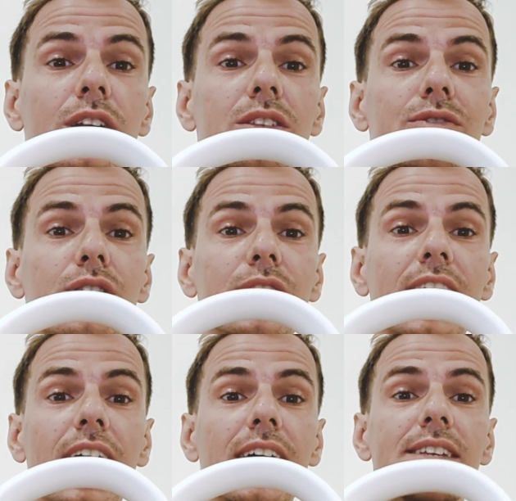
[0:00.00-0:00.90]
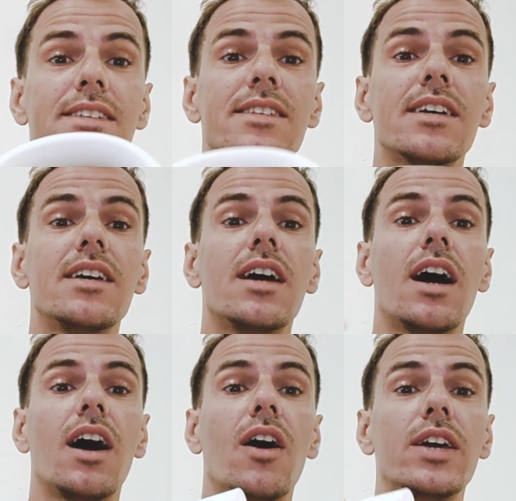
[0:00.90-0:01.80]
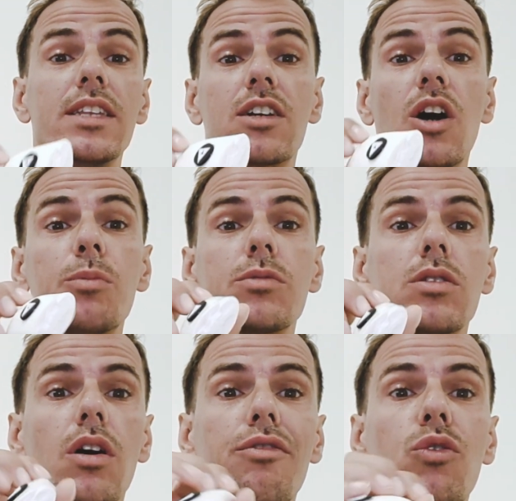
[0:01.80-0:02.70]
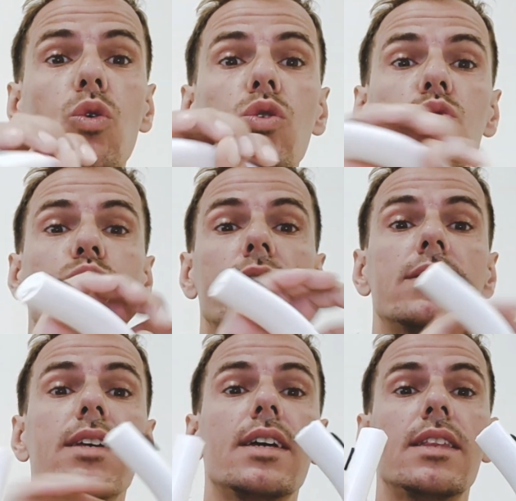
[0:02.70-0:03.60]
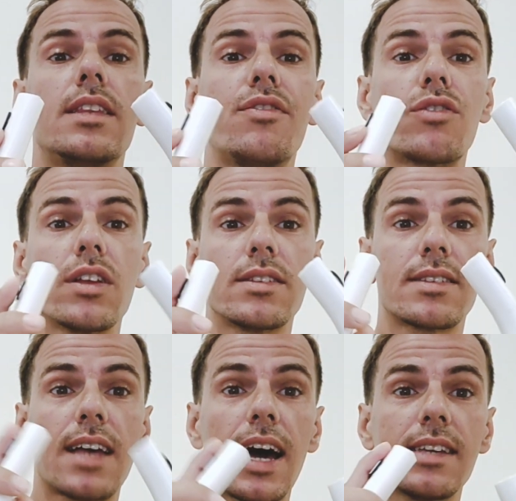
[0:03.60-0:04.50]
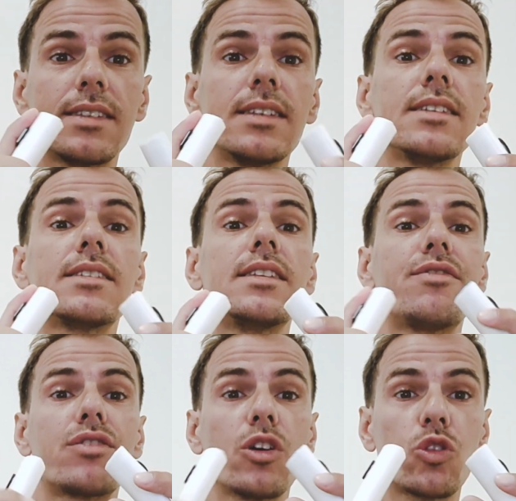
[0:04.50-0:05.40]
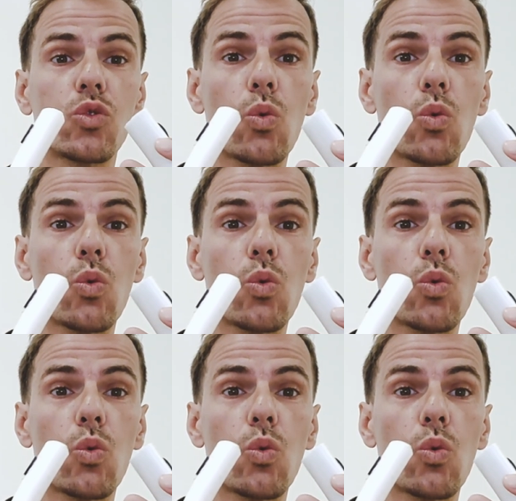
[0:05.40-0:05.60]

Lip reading: it's very nice. It comes, of course, with different sizes, different